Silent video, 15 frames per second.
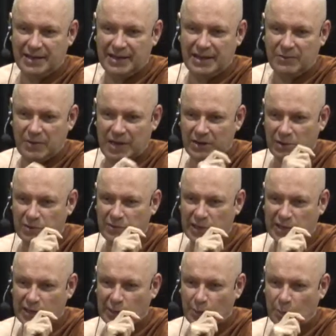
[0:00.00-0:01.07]
I don't
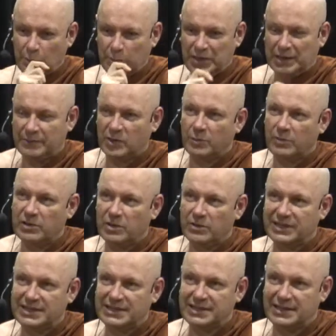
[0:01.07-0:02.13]
think BMW
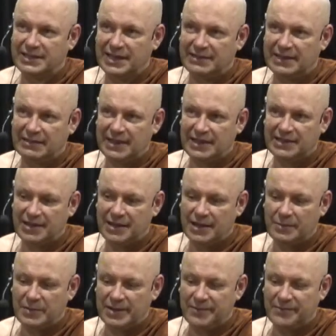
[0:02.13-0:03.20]
existed yet at that
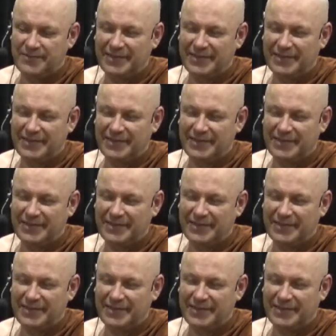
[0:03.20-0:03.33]
time. Uh.